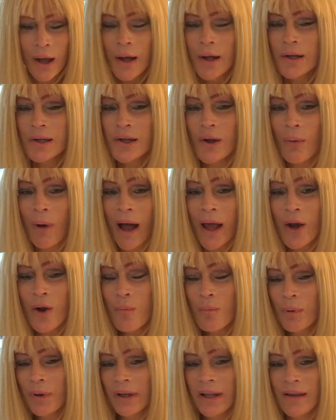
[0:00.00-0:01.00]
So I
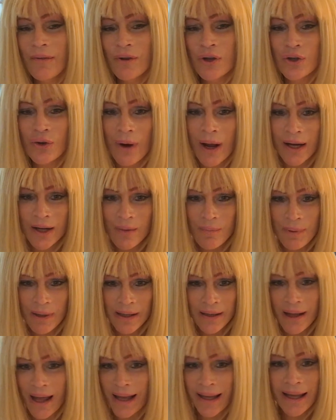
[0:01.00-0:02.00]
don't believe in trying to
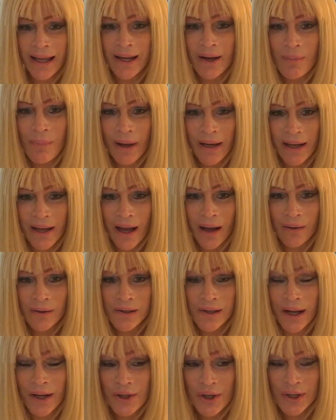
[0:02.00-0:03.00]
be like anybody
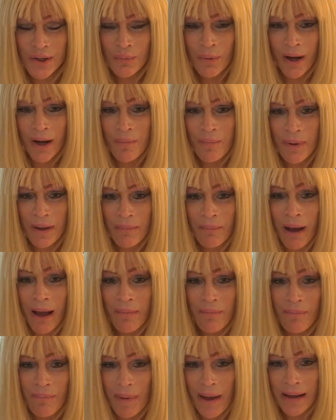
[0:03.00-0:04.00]
else. I just want to be my
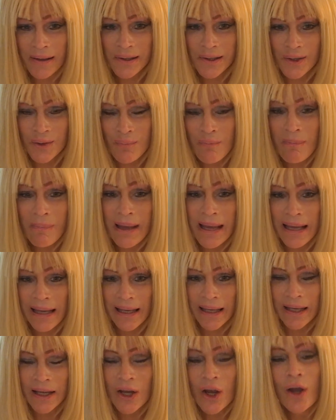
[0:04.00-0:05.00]
best
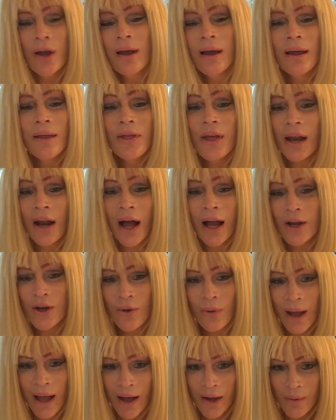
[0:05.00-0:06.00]
me that I
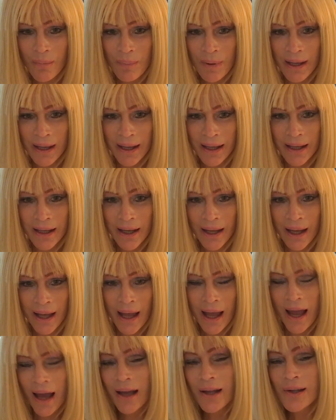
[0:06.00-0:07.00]
know how to be.
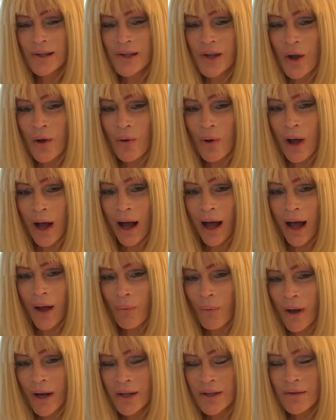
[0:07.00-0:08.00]
And so I
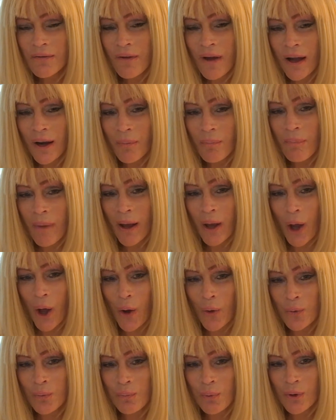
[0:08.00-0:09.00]
want to develop my
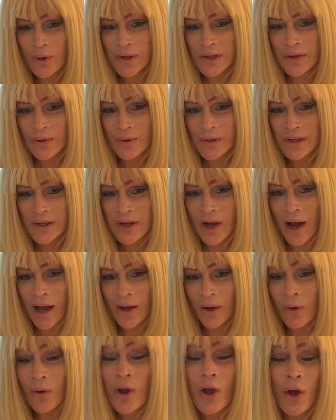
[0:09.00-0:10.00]
own personal
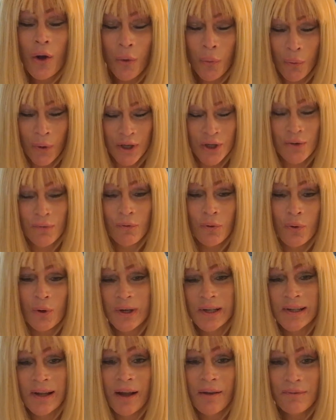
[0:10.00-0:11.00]
style, which of
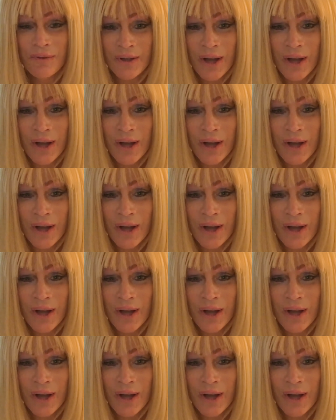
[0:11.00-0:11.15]
course I've